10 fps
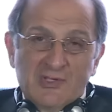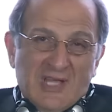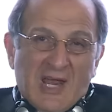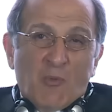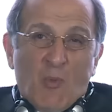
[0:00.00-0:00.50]

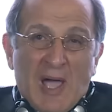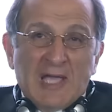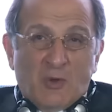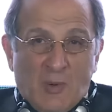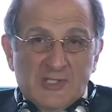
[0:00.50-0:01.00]
There's a lot of
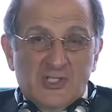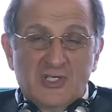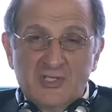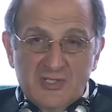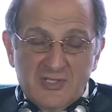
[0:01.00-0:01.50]
why
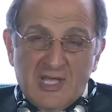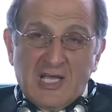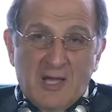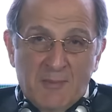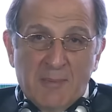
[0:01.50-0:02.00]
questions
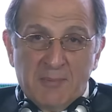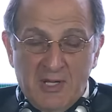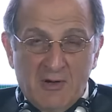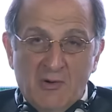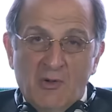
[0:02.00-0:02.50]
that come up
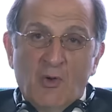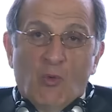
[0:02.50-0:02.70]
here.